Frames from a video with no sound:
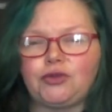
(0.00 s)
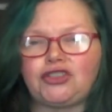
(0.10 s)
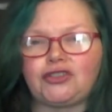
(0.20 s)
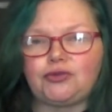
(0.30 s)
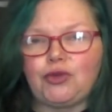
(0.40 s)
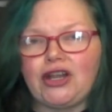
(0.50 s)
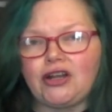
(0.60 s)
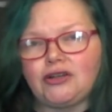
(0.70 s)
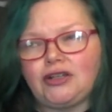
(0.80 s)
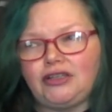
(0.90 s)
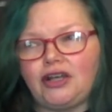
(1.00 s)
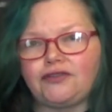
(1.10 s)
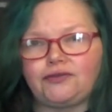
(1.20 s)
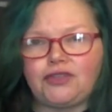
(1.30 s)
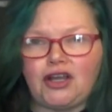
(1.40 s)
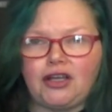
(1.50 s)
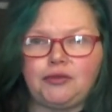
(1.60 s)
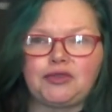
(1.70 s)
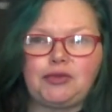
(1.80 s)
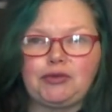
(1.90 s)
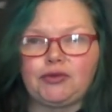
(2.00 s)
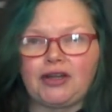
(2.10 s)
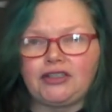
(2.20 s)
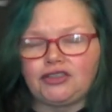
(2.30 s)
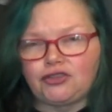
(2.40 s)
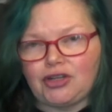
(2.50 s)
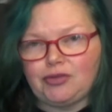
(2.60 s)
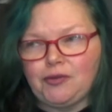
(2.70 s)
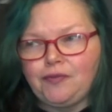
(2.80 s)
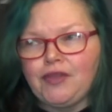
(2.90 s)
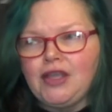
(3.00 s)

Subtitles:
which is where a lot of times people run into trouble.